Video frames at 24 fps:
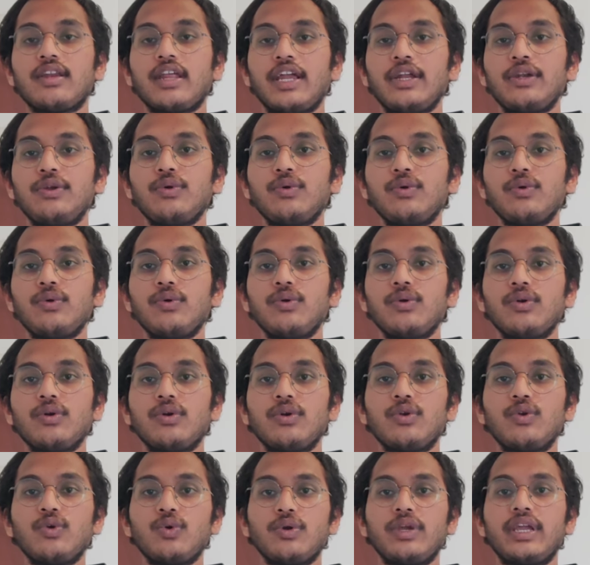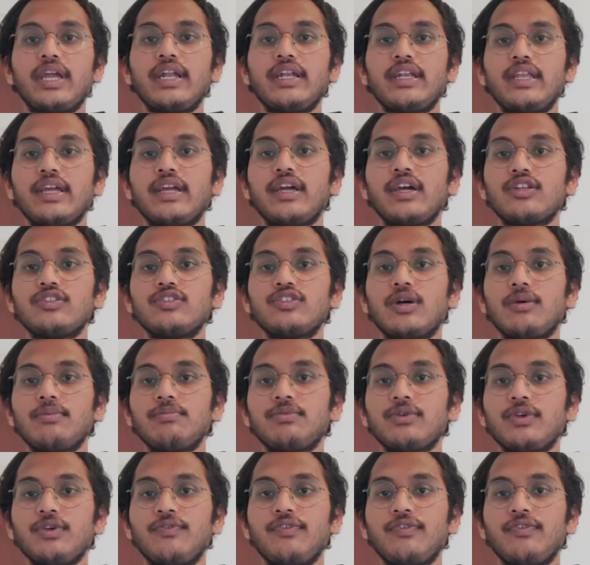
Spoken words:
Try to do caretaker job